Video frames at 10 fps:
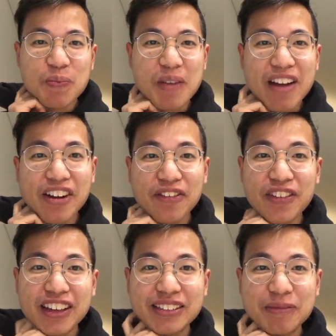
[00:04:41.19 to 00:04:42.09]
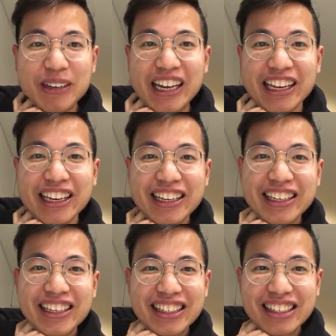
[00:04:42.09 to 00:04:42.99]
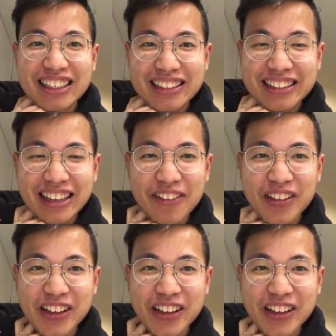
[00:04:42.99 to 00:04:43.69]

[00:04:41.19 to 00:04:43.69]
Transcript: Marry first, Pete. I